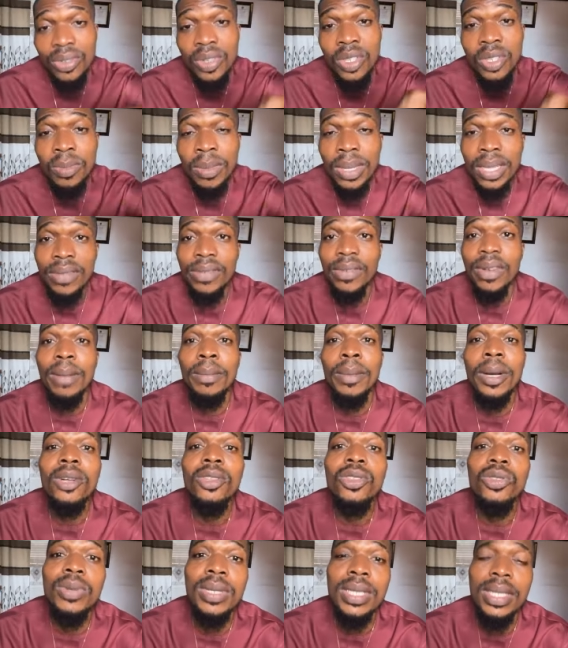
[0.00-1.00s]
Christmas for
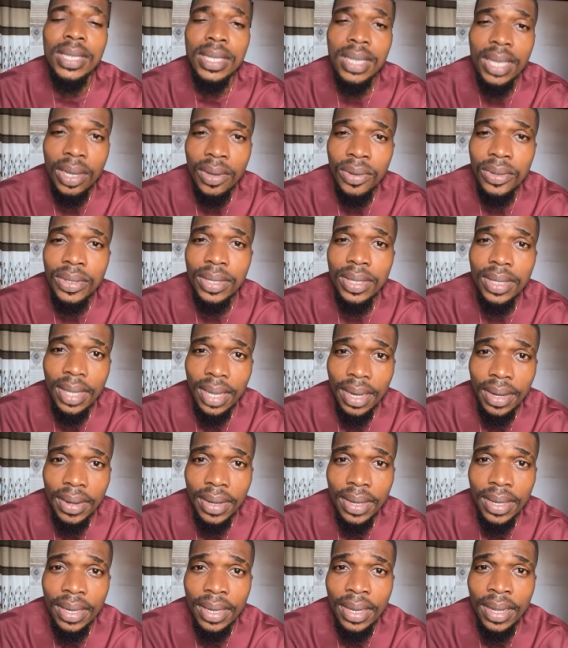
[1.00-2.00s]
about 20,000
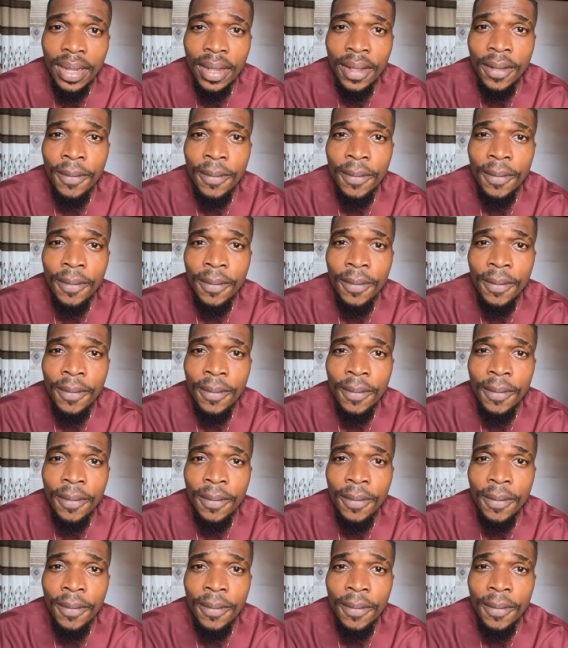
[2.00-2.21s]
naira.